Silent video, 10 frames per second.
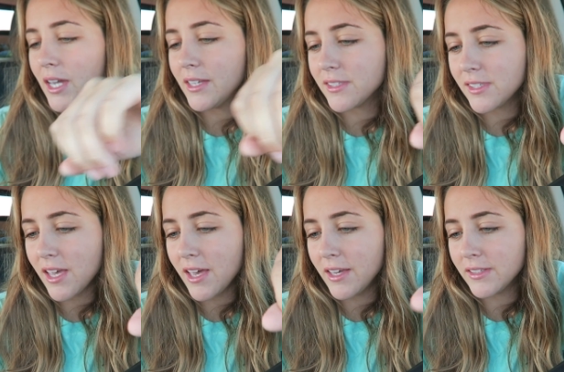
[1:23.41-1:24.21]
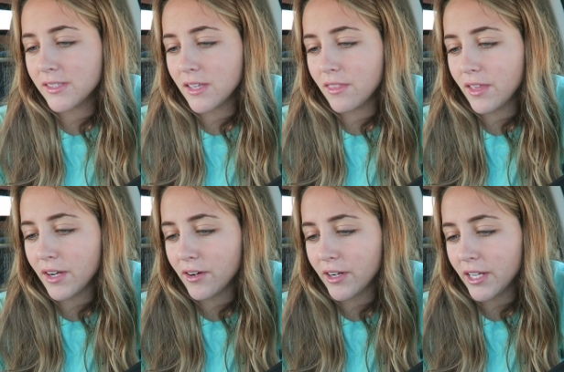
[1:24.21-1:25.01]
It says
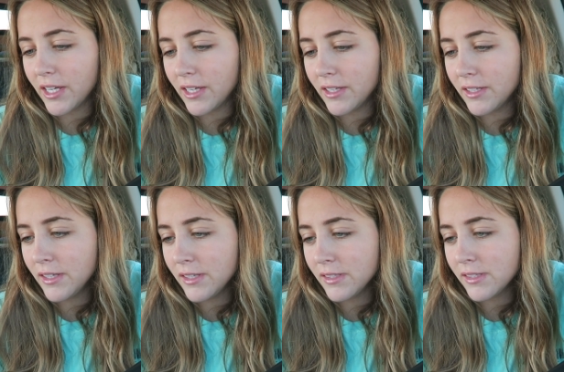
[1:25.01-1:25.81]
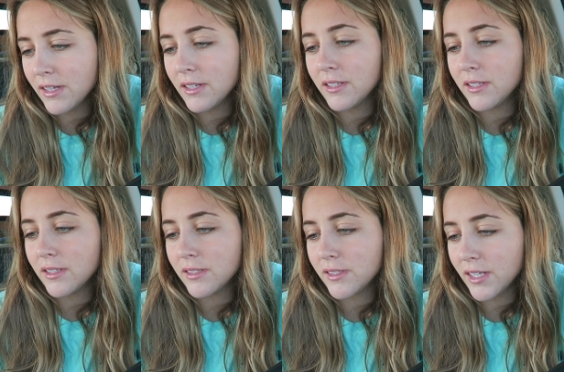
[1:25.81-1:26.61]
there is
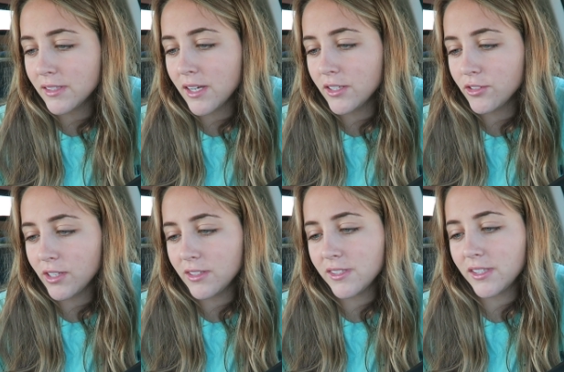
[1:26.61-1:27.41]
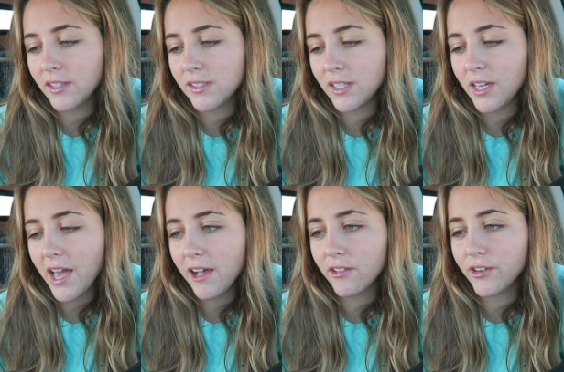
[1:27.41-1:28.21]
660
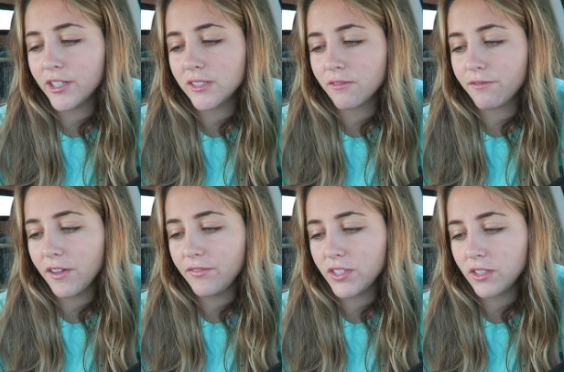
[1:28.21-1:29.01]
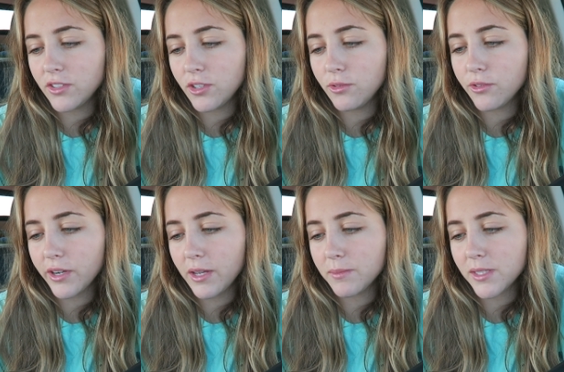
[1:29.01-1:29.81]
calories, 52
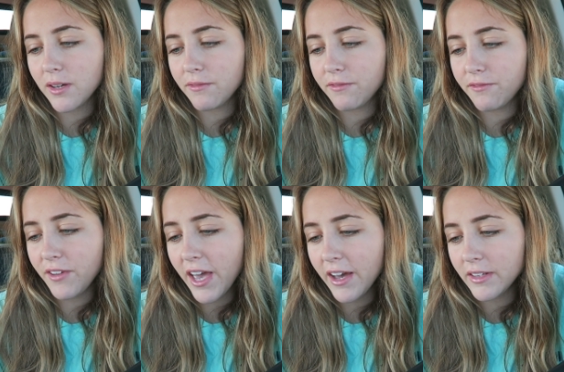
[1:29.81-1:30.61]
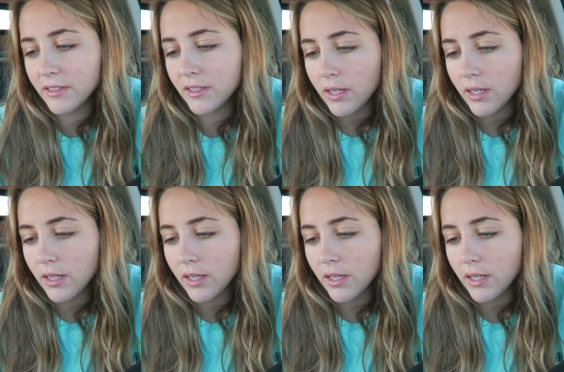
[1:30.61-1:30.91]
grams of fat,